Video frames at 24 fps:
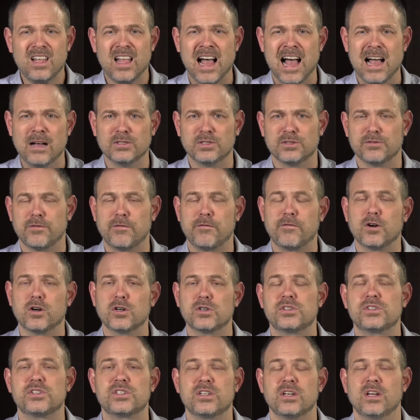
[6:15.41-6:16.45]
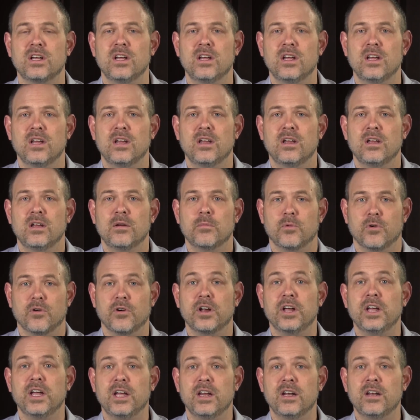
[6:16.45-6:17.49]
I was the first
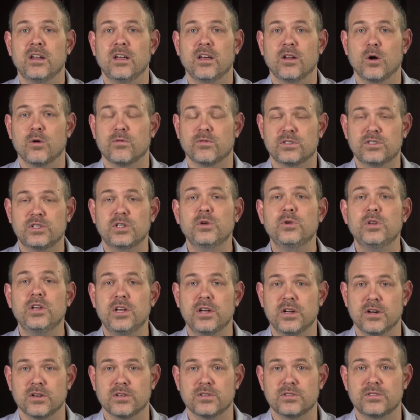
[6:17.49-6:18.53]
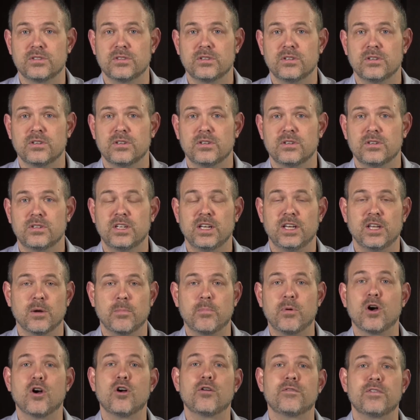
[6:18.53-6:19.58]
Marine in over 2 years to get a
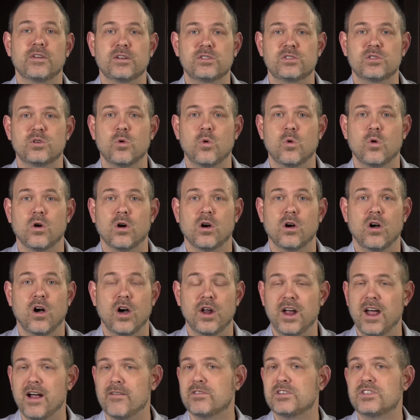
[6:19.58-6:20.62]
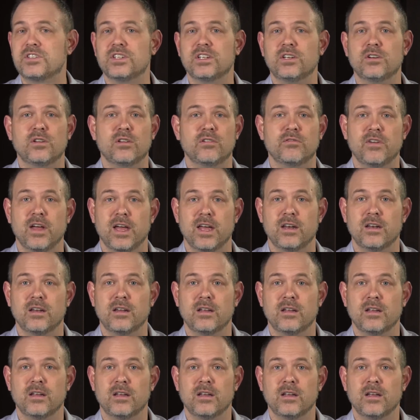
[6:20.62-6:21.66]
perfect score on every single event.
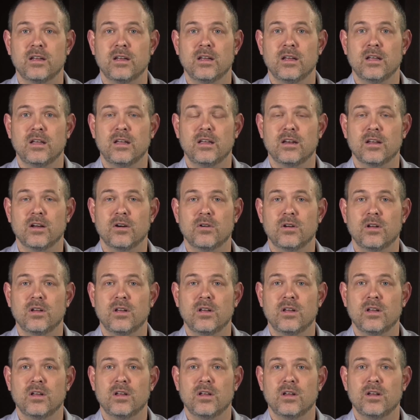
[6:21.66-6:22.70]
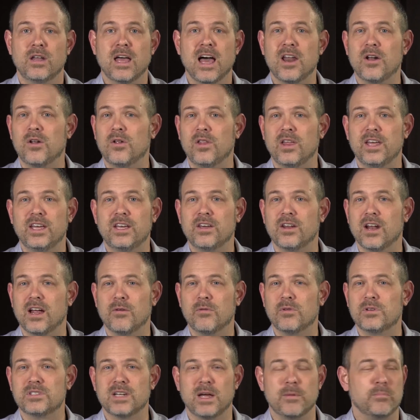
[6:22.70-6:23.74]
Not only
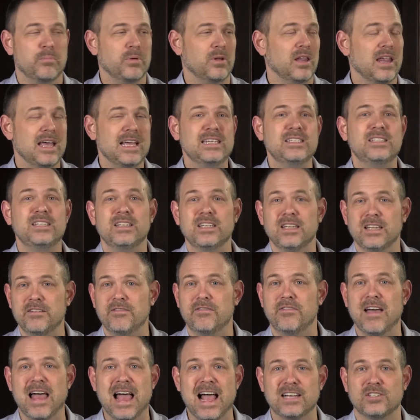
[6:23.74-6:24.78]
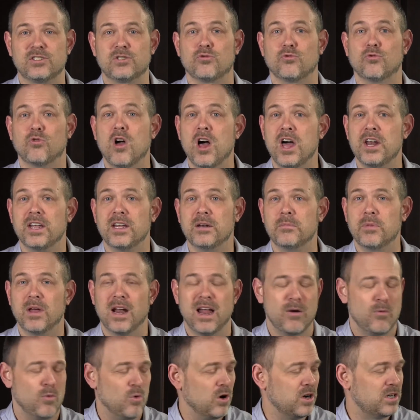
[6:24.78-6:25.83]
was I blazingly fast running, but
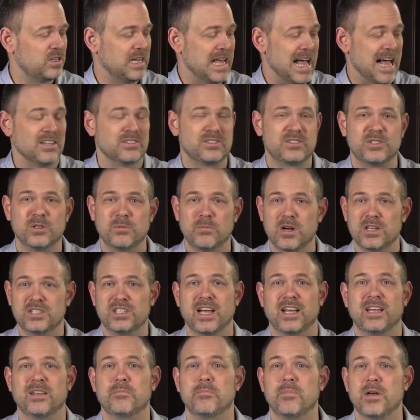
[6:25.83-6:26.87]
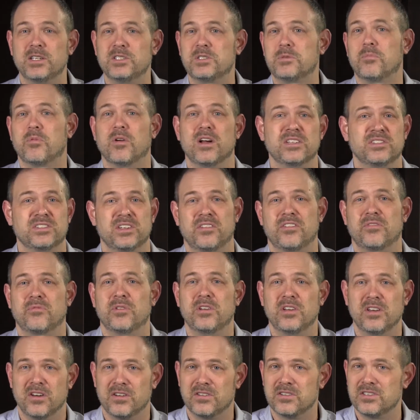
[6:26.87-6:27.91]
I worked out so much I could bench press like
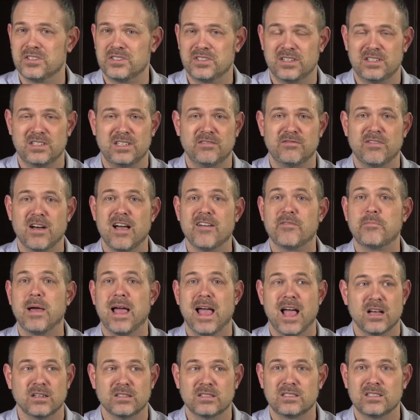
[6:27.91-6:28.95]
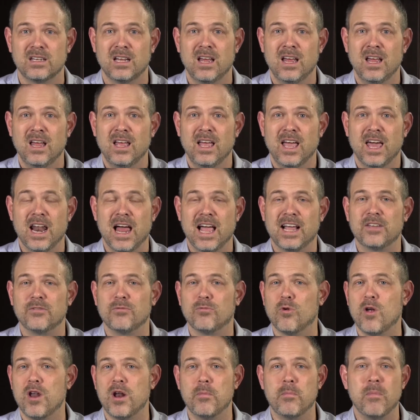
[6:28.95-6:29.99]
365 pounds. And I could
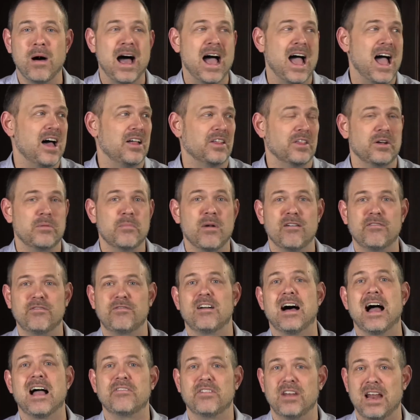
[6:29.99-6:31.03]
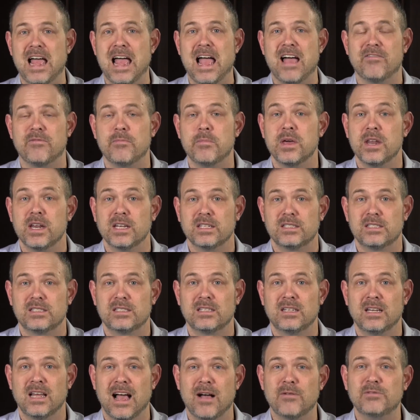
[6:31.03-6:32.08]
run a mile in about 5.5
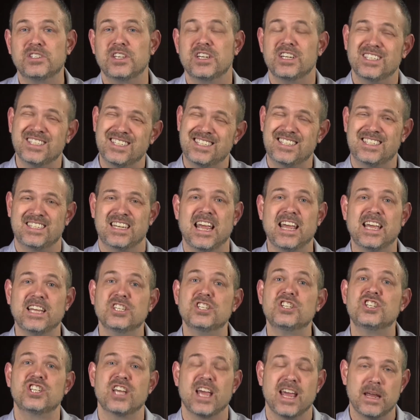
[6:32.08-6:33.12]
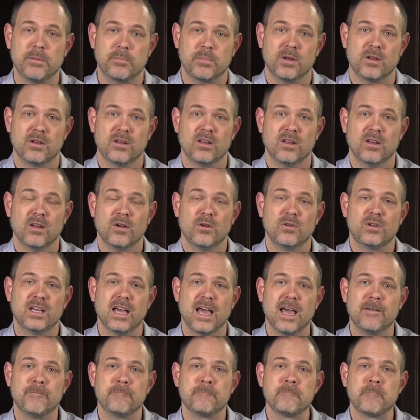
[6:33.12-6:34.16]
minutes. I was in insane shape,
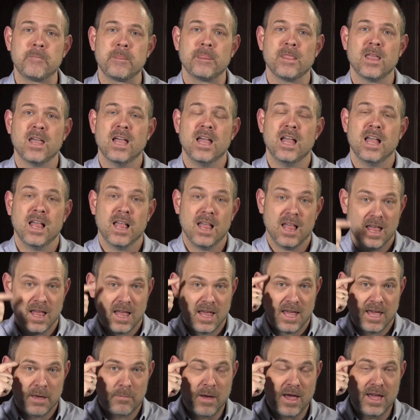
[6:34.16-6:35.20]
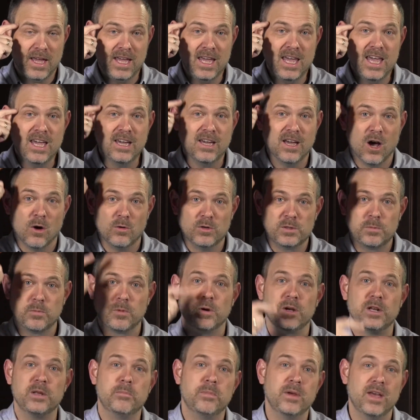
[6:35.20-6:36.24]
okay? My ego was
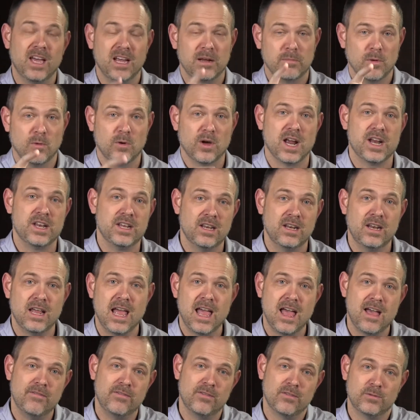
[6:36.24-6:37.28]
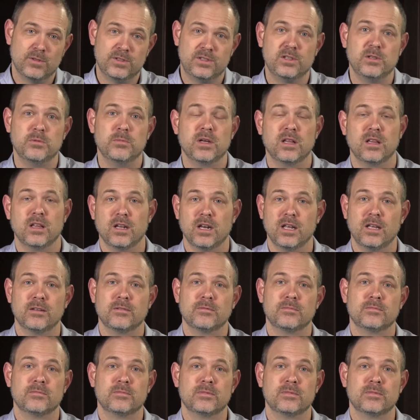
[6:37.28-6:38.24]
pretty big, but what I didn't have was humility.